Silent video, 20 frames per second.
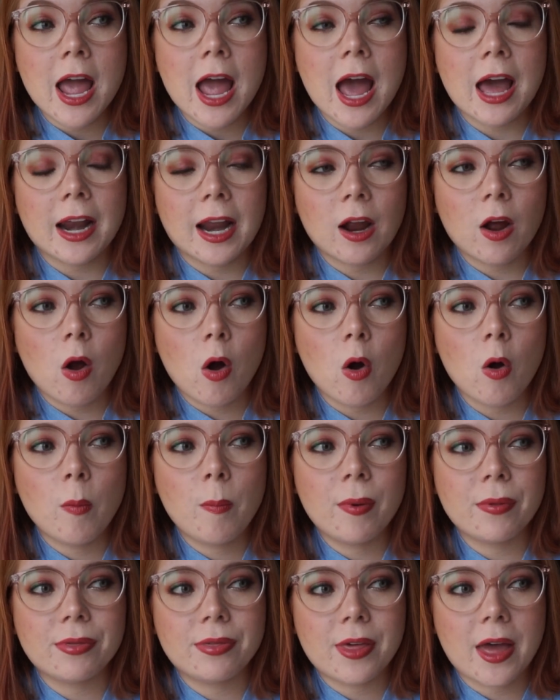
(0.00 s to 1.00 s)
And I
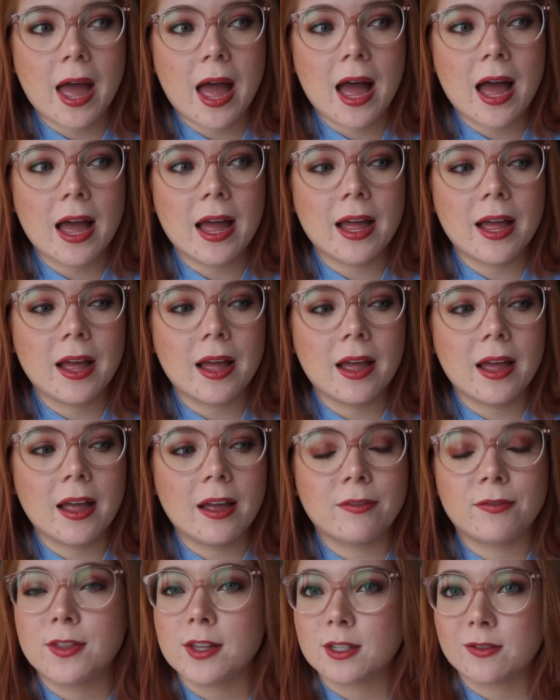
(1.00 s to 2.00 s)
hope that
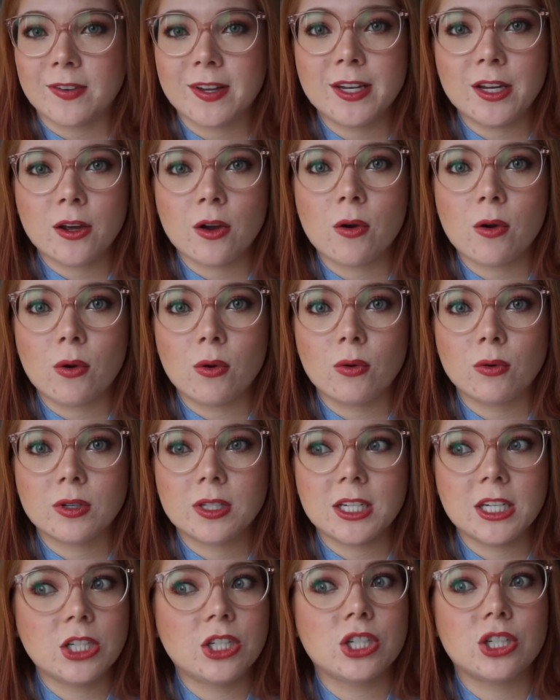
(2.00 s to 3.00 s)
if this video
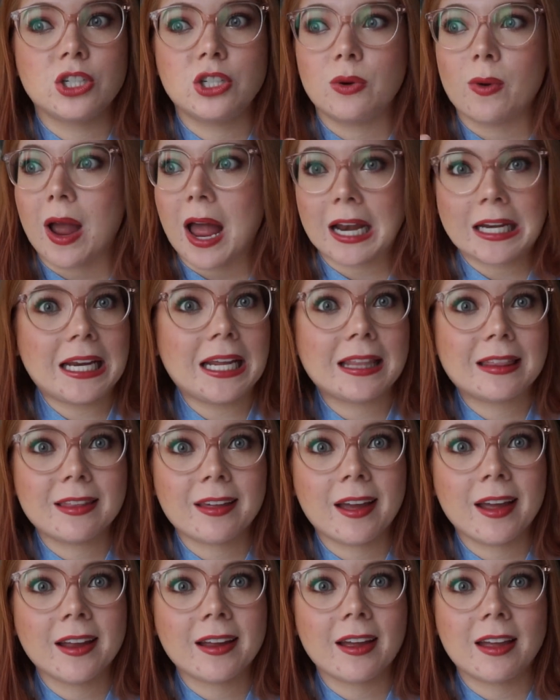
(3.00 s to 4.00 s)
teaches you
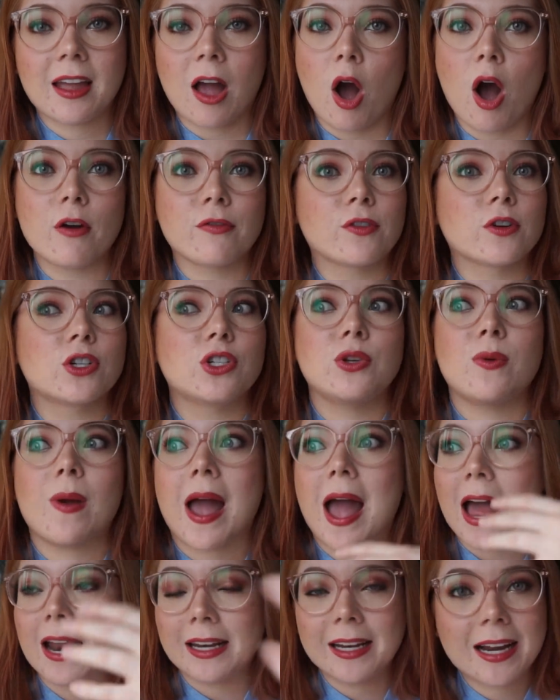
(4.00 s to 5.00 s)
anything, offers you
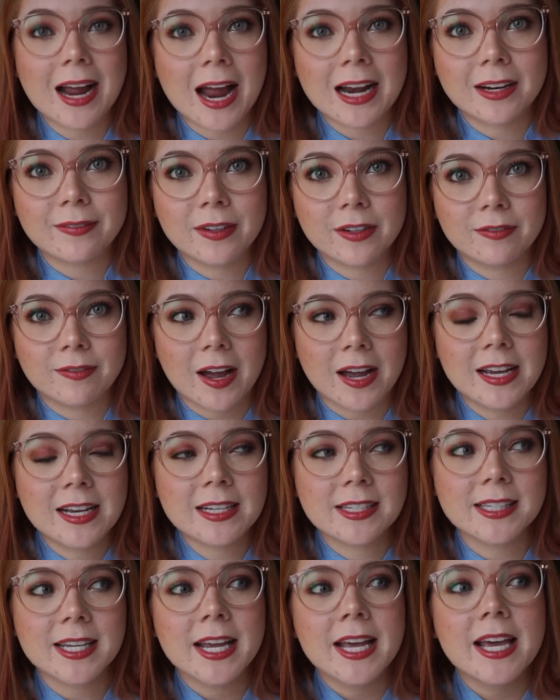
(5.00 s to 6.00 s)
any kind of
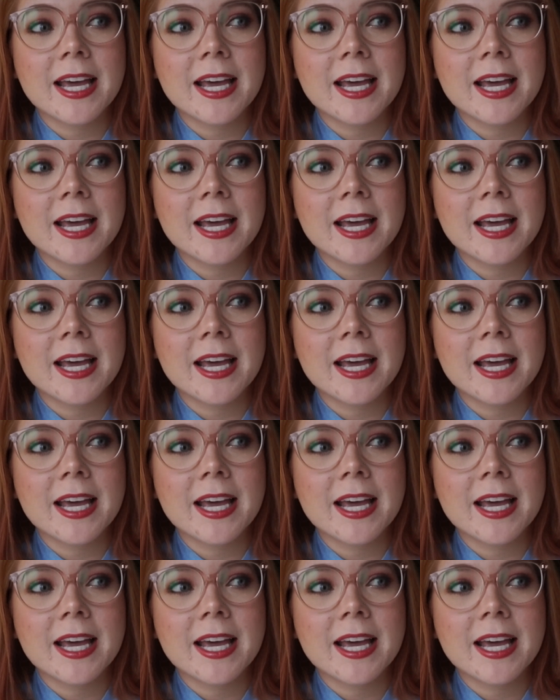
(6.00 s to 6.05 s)
advice,